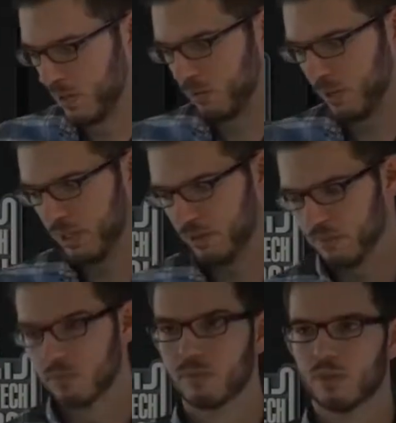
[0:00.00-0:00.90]
we
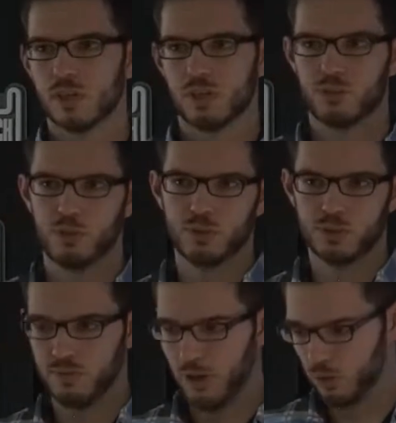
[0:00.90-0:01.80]
introduce
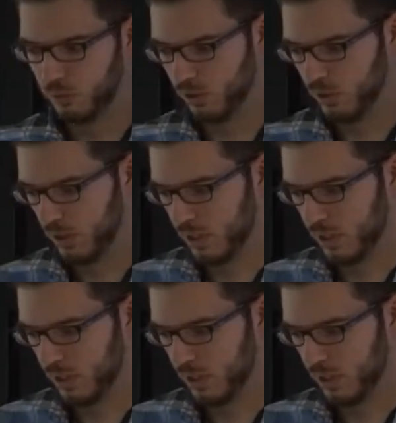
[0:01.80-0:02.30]
a variable,